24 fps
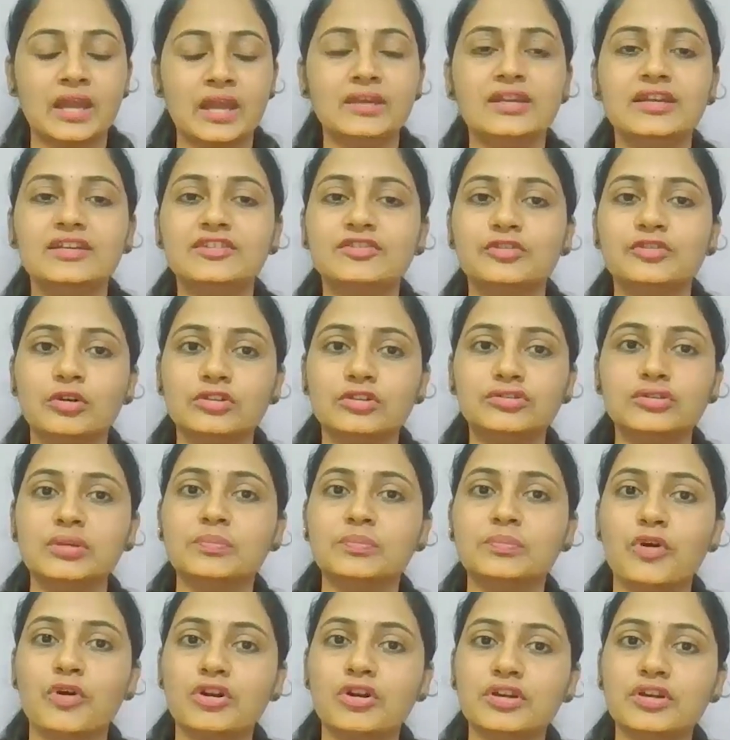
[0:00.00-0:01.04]
And it's also
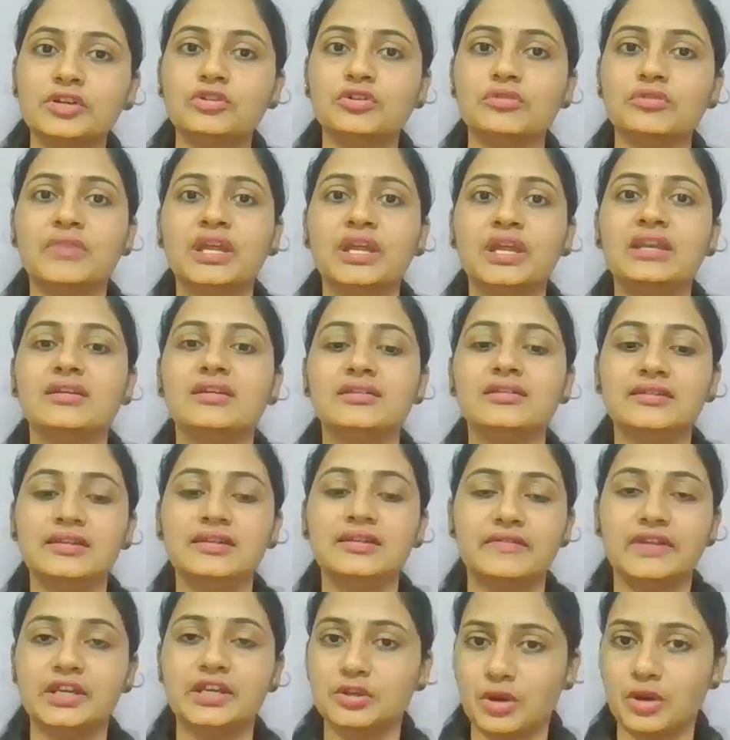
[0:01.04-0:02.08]
important to maintain
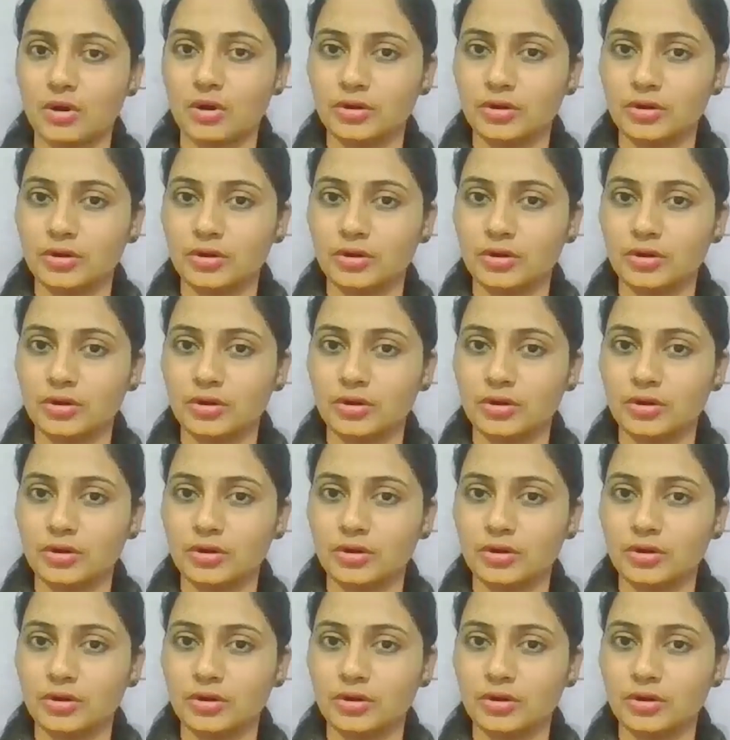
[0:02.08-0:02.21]
relevant